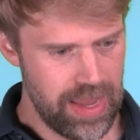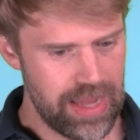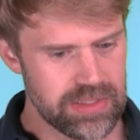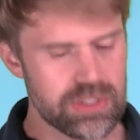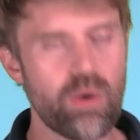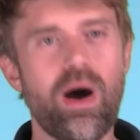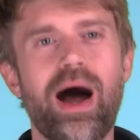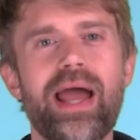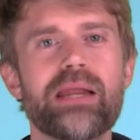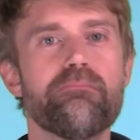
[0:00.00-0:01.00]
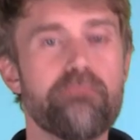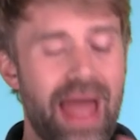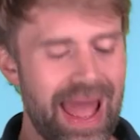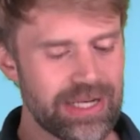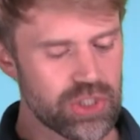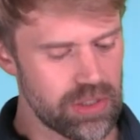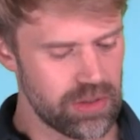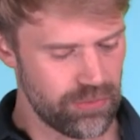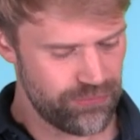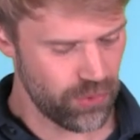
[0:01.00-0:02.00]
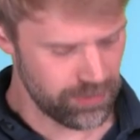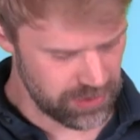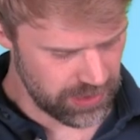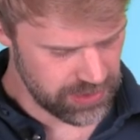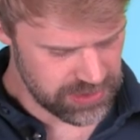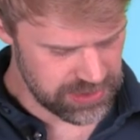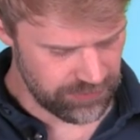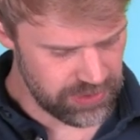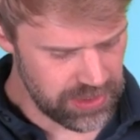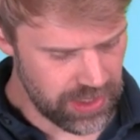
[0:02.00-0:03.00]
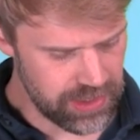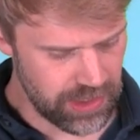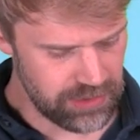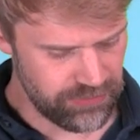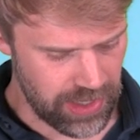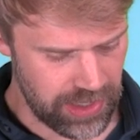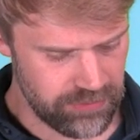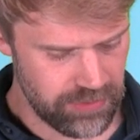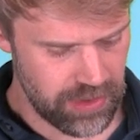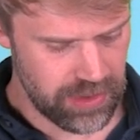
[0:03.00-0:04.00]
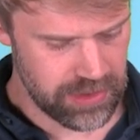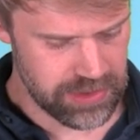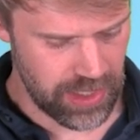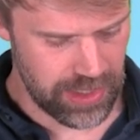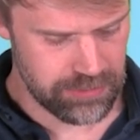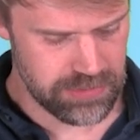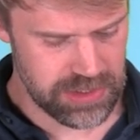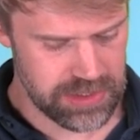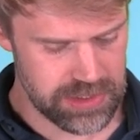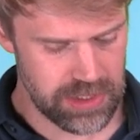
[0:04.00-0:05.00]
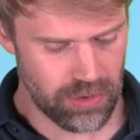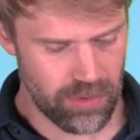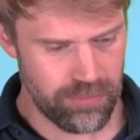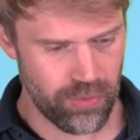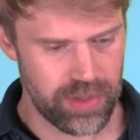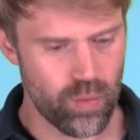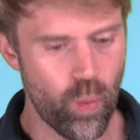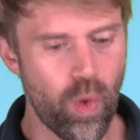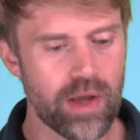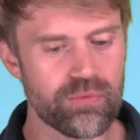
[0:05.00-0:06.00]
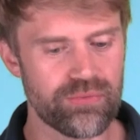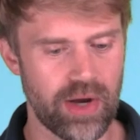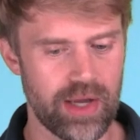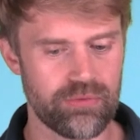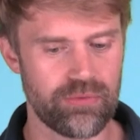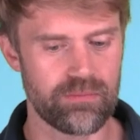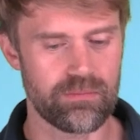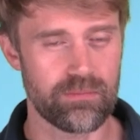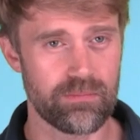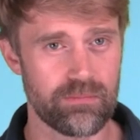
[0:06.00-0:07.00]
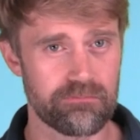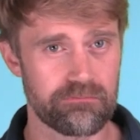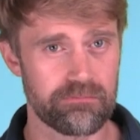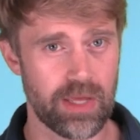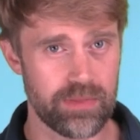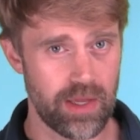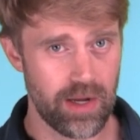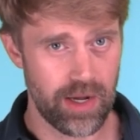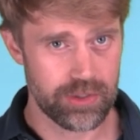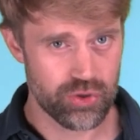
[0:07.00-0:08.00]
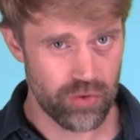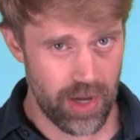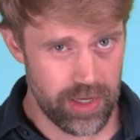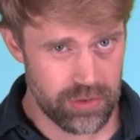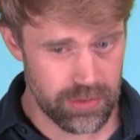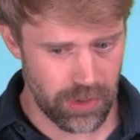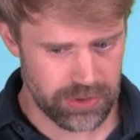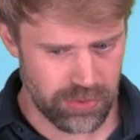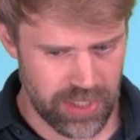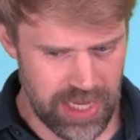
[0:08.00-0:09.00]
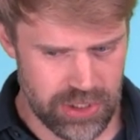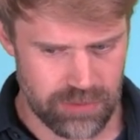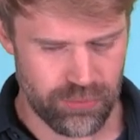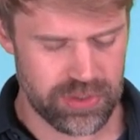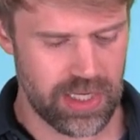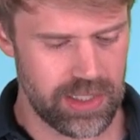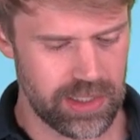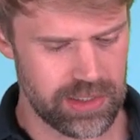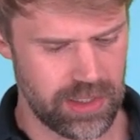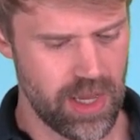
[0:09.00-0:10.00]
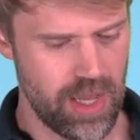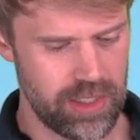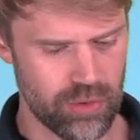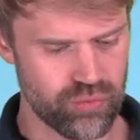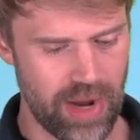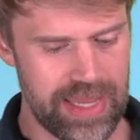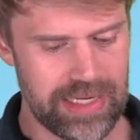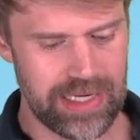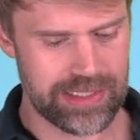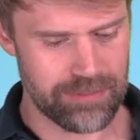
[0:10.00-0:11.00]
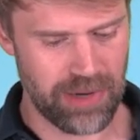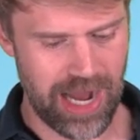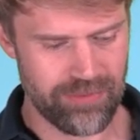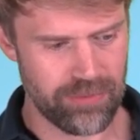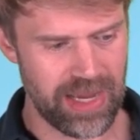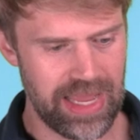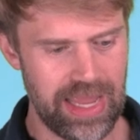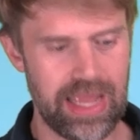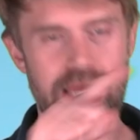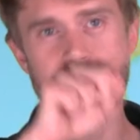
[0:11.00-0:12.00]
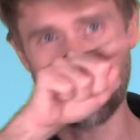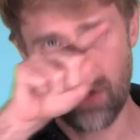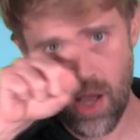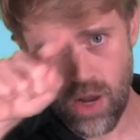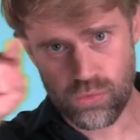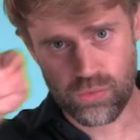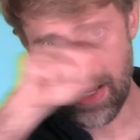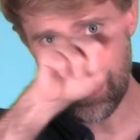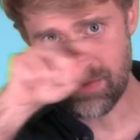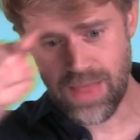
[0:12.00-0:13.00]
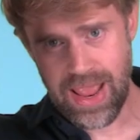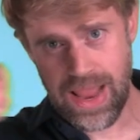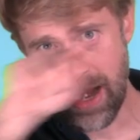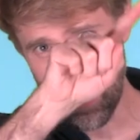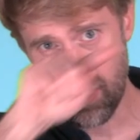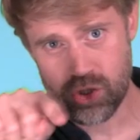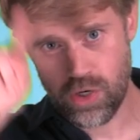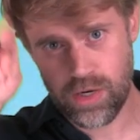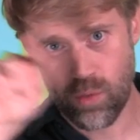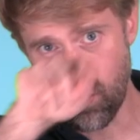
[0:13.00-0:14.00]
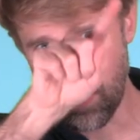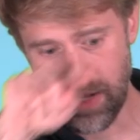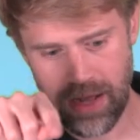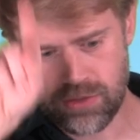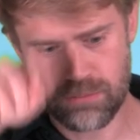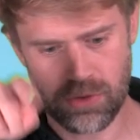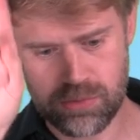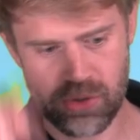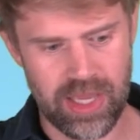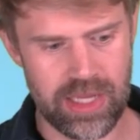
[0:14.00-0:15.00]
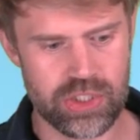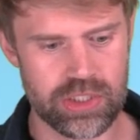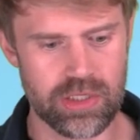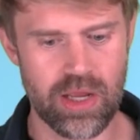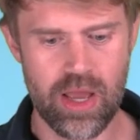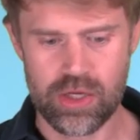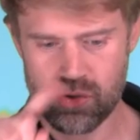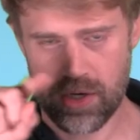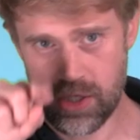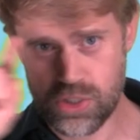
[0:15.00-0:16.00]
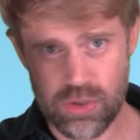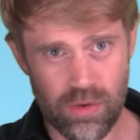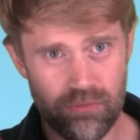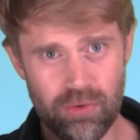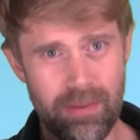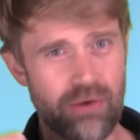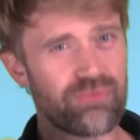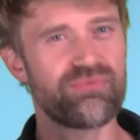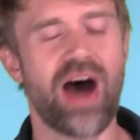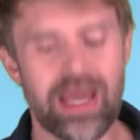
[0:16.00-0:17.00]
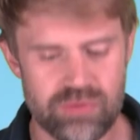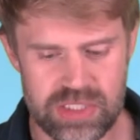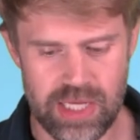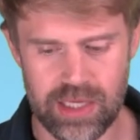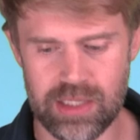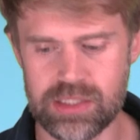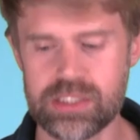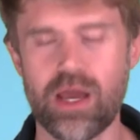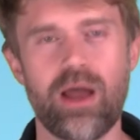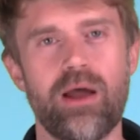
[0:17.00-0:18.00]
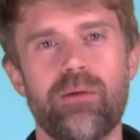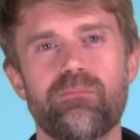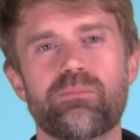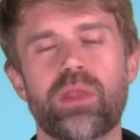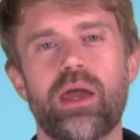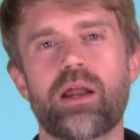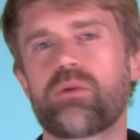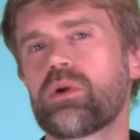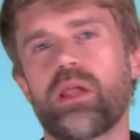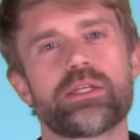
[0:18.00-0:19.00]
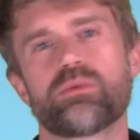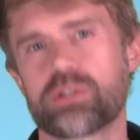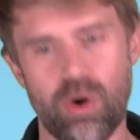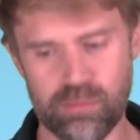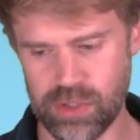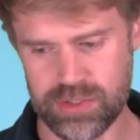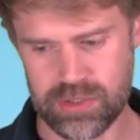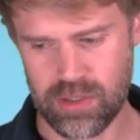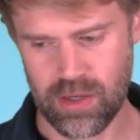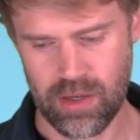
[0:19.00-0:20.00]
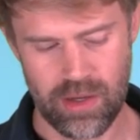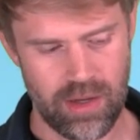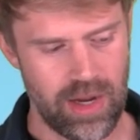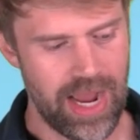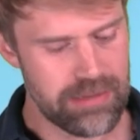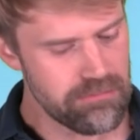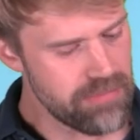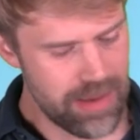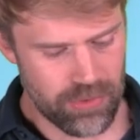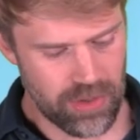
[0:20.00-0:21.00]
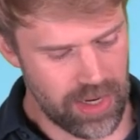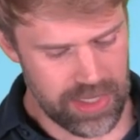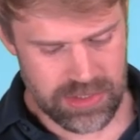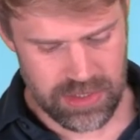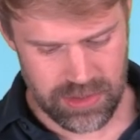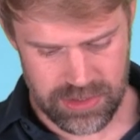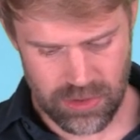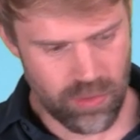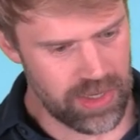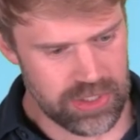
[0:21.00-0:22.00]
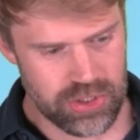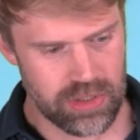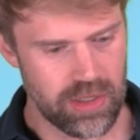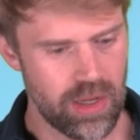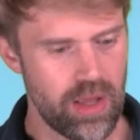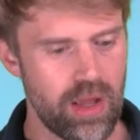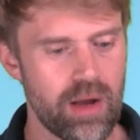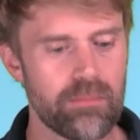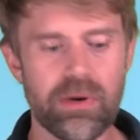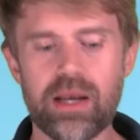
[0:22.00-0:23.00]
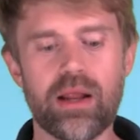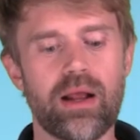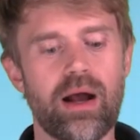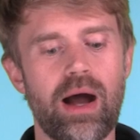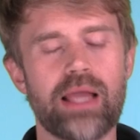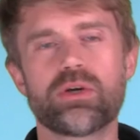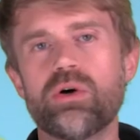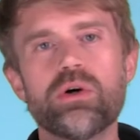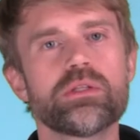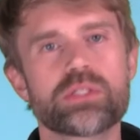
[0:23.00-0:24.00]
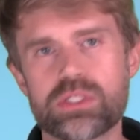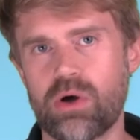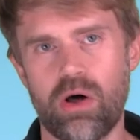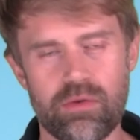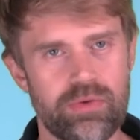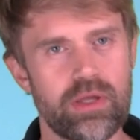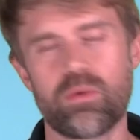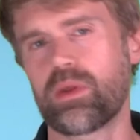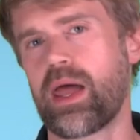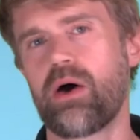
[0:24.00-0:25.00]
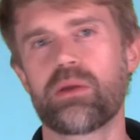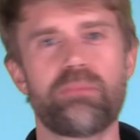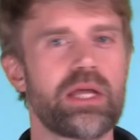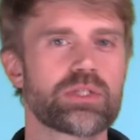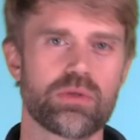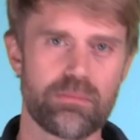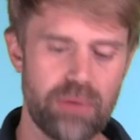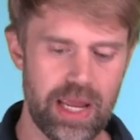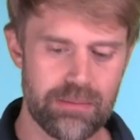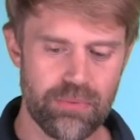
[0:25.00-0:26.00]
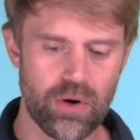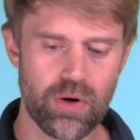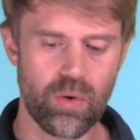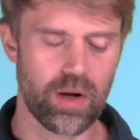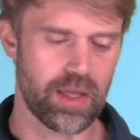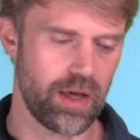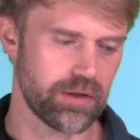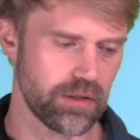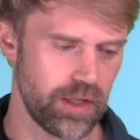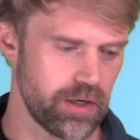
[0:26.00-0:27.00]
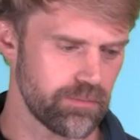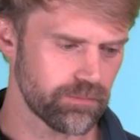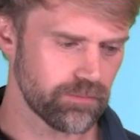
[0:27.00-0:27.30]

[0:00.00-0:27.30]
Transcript: And so I'd imagine the formula, 79.95 times 0.15. And then I'd try to do the multiplication, pretending to, you know, write it in the palm of my hand or write it in the air, trying to work out the multiplication, trying to do it for about five seconds, and I'd realize it was hopeless. I'd memorized this equation, but I couldn't solve it without a pencil and paper or a calculator.